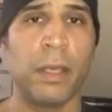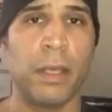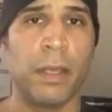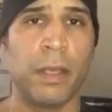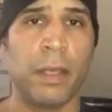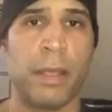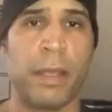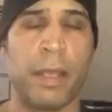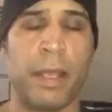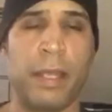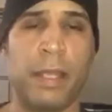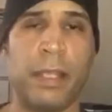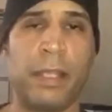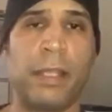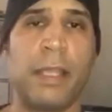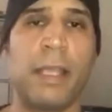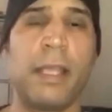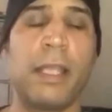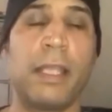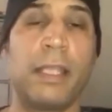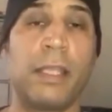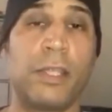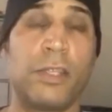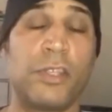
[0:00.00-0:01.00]
anything
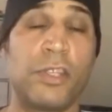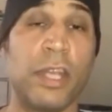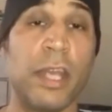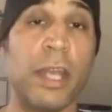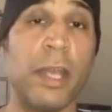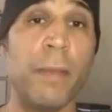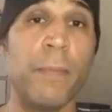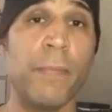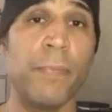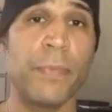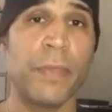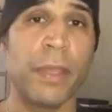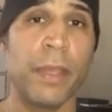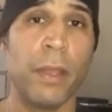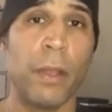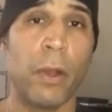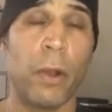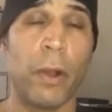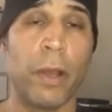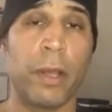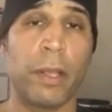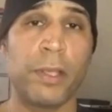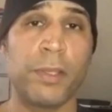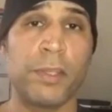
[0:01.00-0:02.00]
in the gym,
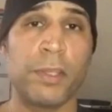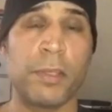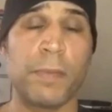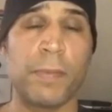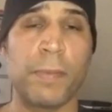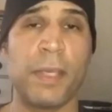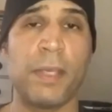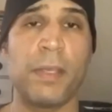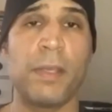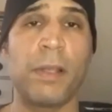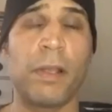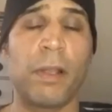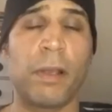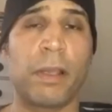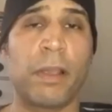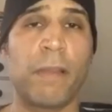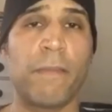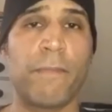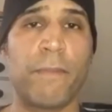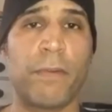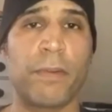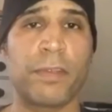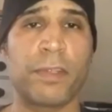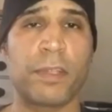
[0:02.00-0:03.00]
or it could just be you're looking
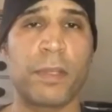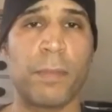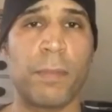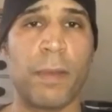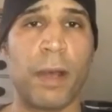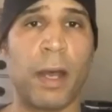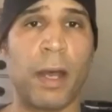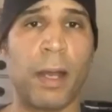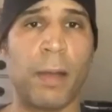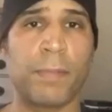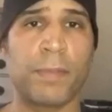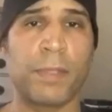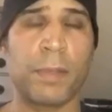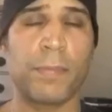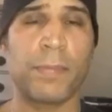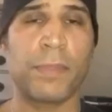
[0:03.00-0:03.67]
for some